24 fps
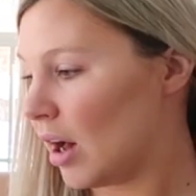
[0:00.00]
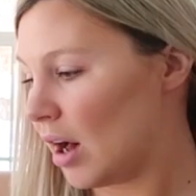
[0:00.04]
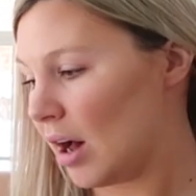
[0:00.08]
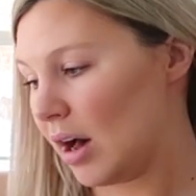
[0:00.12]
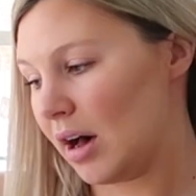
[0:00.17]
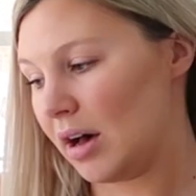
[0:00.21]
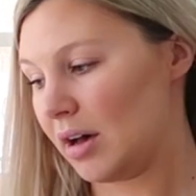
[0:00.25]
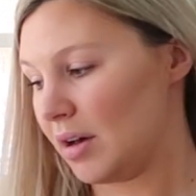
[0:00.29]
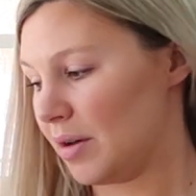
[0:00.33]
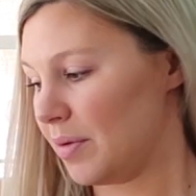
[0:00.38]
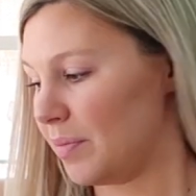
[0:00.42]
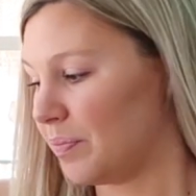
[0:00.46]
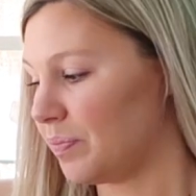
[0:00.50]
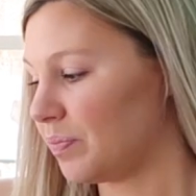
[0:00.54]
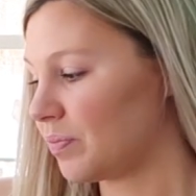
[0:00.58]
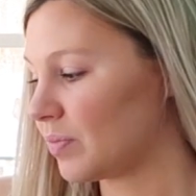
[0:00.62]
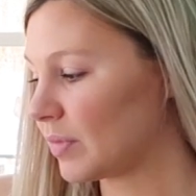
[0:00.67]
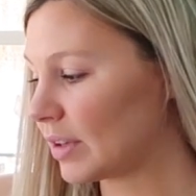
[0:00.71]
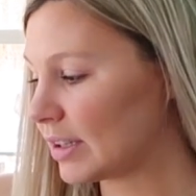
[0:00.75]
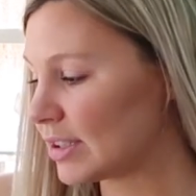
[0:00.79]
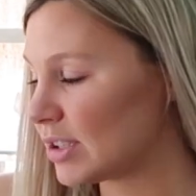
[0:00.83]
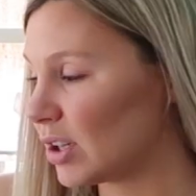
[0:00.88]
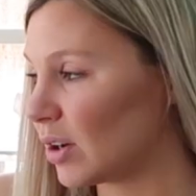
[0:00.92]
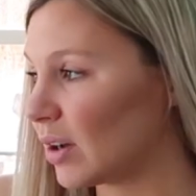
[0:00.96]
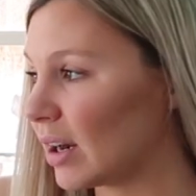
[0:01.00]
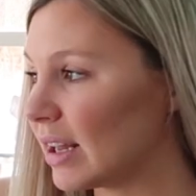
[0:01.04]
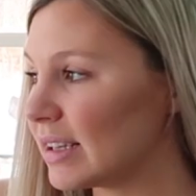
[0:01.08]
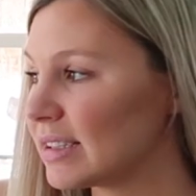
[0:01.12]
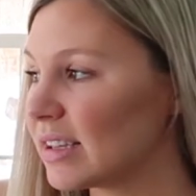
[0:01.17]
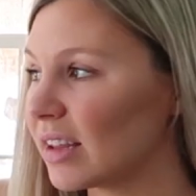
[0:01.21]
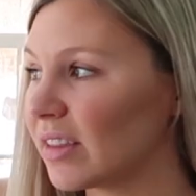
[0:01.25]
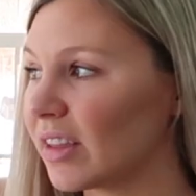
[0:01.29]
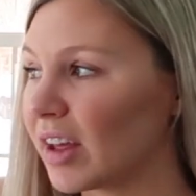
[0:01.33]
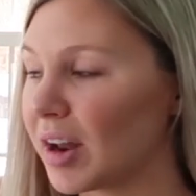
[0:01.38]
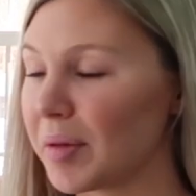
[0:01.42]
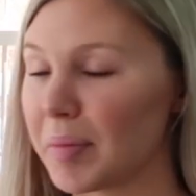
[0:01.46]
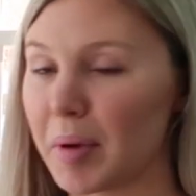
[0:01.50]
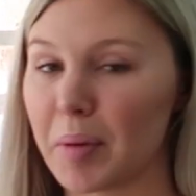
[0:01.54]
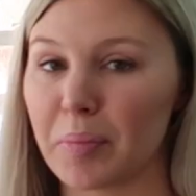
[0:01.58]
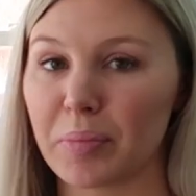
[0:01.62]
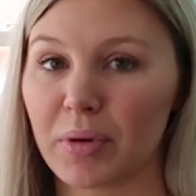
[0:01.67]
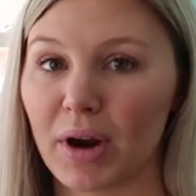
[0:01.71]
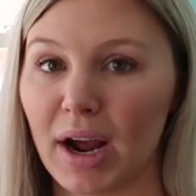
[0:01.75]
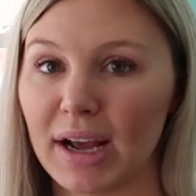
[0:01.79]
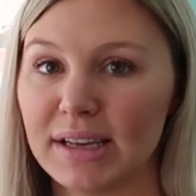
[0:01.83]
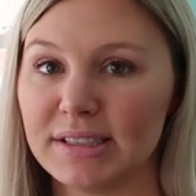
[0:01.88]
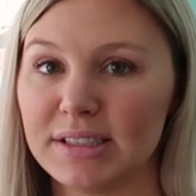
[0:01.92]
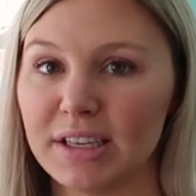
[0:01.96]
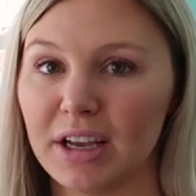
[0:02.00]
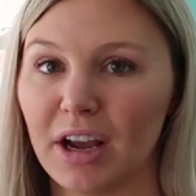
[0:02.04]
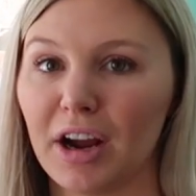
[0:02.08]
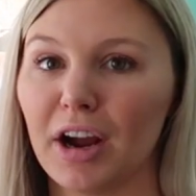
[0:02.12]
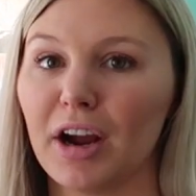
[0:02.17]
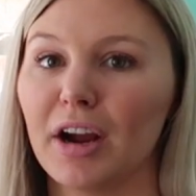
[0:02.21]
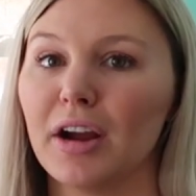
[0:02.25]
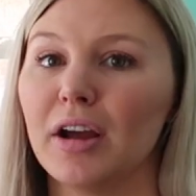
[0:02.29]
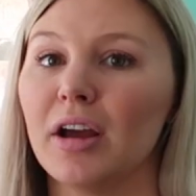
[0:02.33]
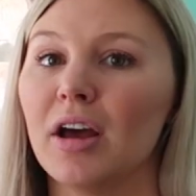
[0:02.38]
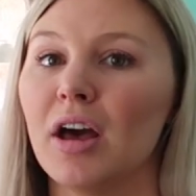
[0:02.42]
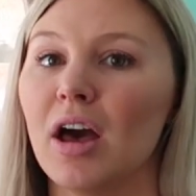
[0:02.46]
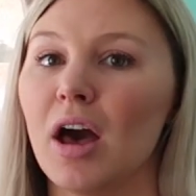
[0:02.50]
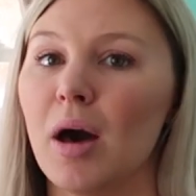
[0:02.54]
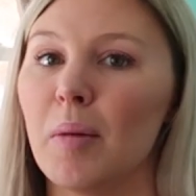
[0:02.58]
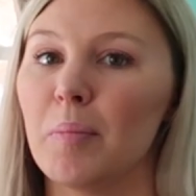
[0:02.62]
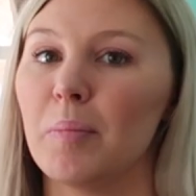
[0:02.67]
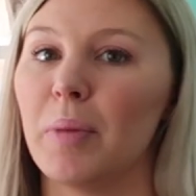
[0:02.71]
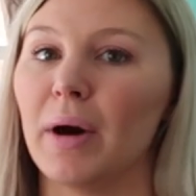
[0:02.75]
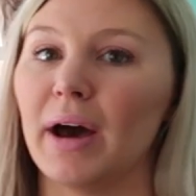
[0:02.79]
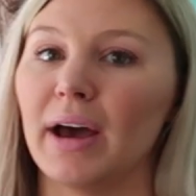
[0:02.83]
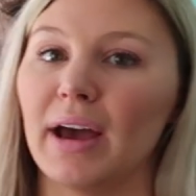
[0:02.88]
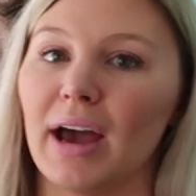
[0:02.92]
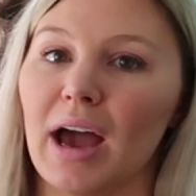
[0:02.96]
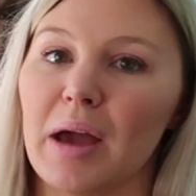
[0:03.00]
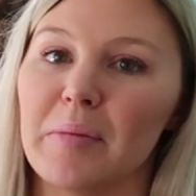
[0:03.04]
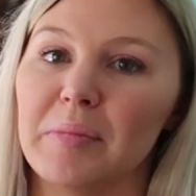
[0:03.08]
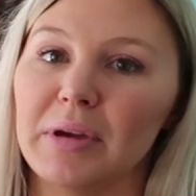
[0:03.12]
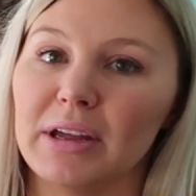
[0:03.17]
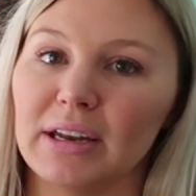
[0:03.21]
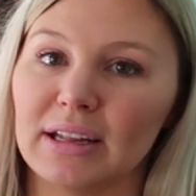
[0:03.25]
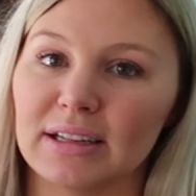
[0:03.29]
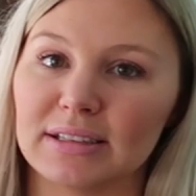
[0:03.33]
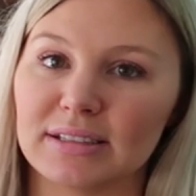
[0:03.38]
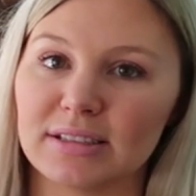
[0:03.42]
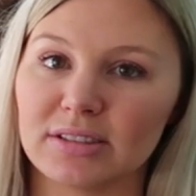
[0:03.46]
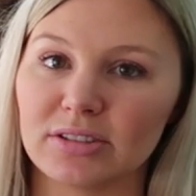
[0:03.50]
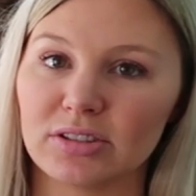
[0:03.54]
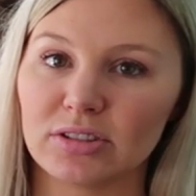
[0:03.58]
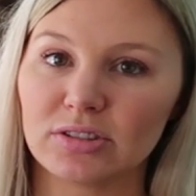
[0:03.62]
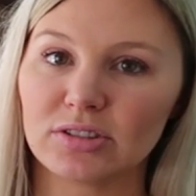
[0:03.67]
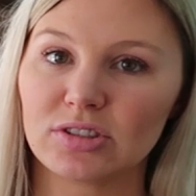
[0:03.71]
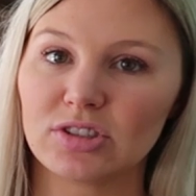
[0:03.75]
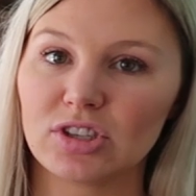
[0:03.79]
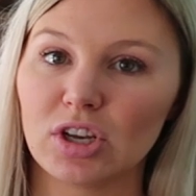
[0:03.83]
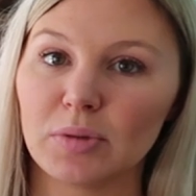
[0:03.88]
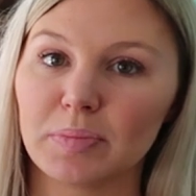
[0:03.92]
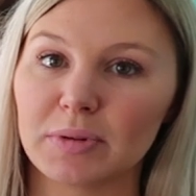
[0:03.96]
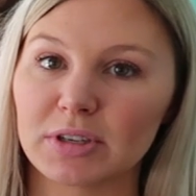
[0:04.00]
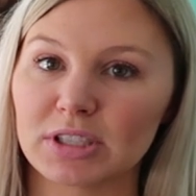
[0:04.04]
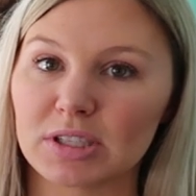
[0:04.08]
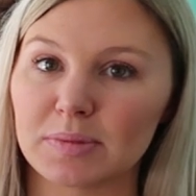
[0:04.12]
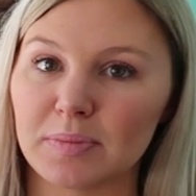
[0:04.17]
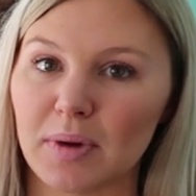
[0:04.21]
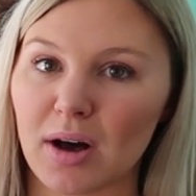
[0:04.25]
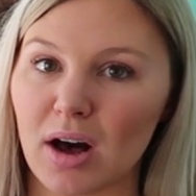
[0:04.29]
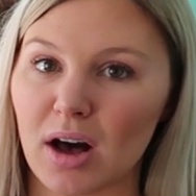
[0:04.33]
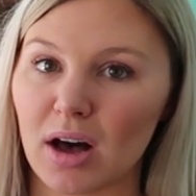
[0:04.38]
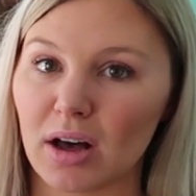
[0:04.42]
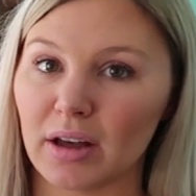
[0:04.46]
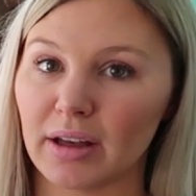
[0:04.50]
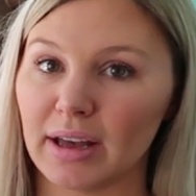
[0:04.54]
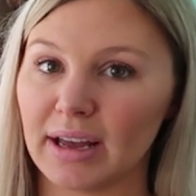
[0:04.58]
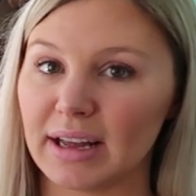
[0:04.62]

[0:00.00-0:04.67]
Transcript: So it is a little bit pricier, but I mean, it's super small.